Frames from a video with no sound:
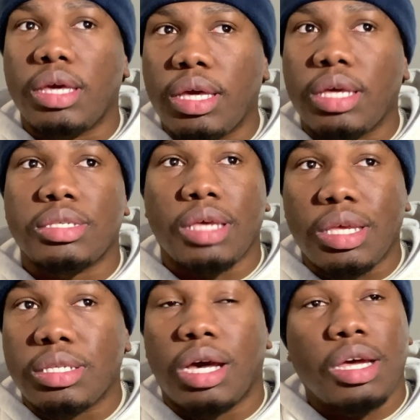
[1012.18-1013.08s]

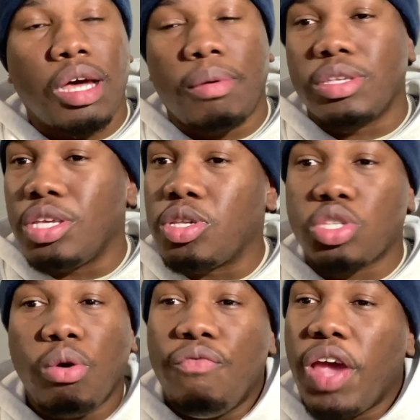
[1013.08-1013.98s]
it's gonna come. These are
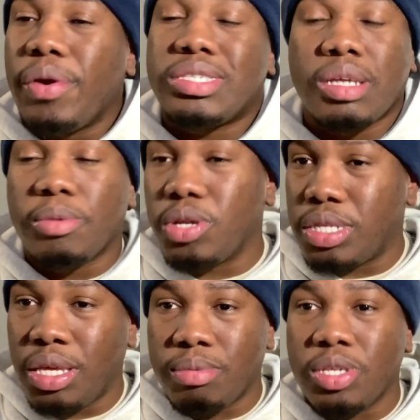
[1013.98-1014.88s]
two very similar
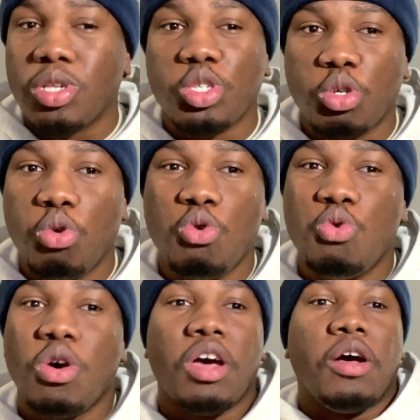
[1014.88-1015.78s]
teams. These are
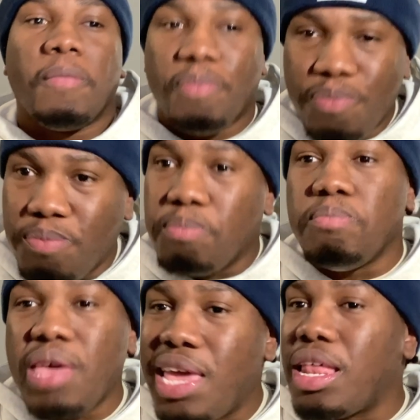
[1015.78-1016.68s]
two
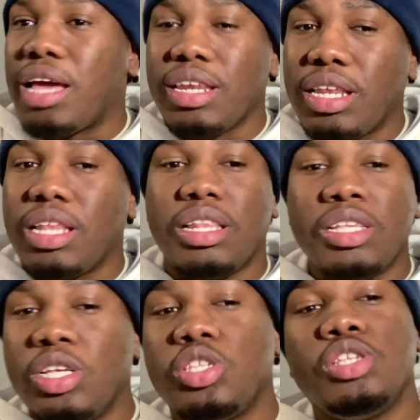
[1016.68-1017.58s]

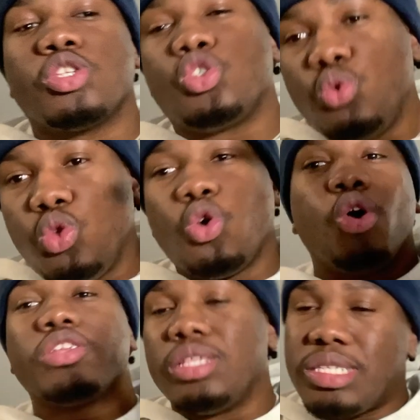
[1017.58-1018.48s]
These are two
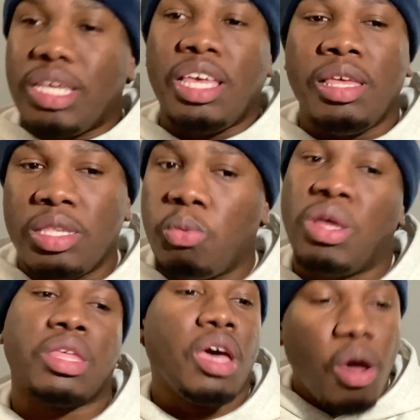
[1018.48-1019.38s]
northern teams
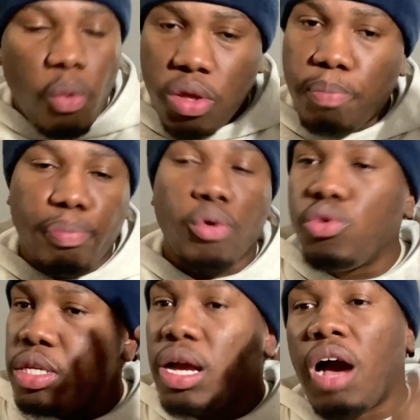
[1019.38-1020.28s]
with
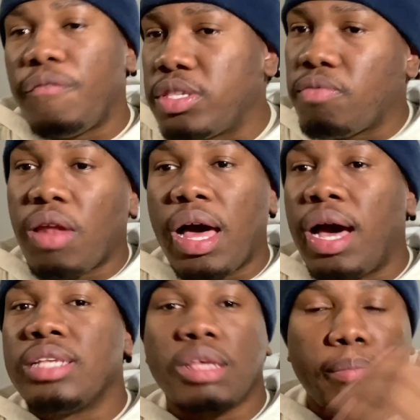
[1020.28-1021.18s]
bruising offensive
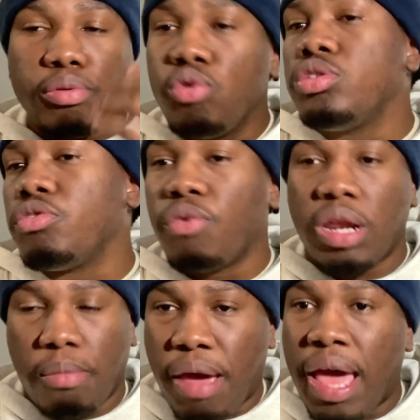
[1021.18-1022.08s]
lines and bruising
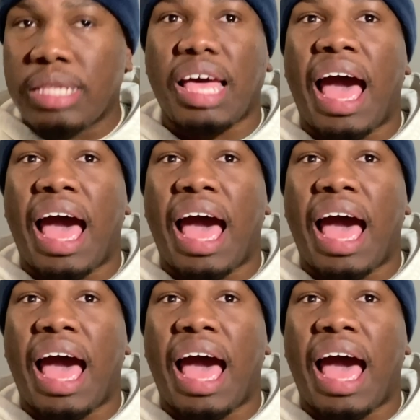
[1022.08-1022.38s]
running backs.